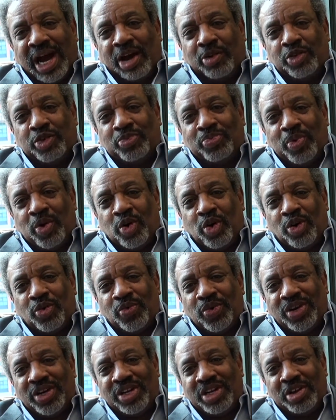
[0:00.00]
I want to
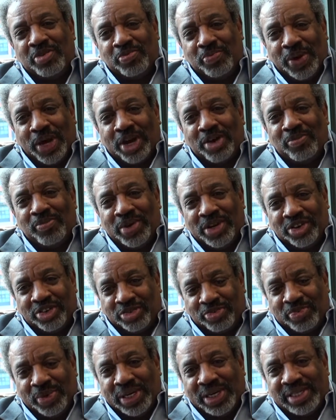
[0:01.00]
close with a personal
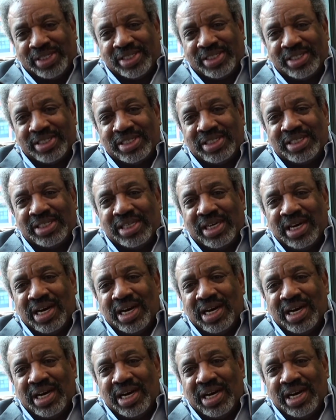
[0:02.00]
story of mine.